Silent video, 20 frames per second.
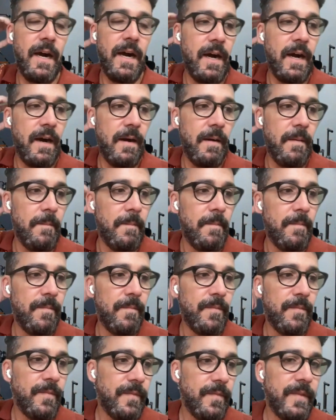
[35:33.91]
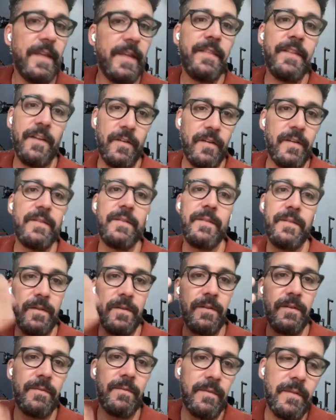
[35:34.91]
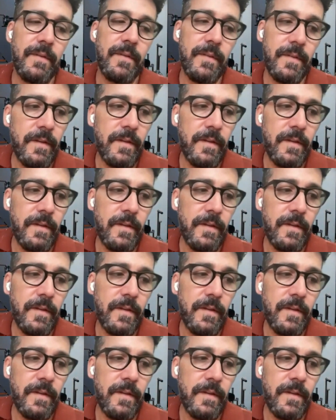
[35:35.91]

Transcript: um, then they'll you know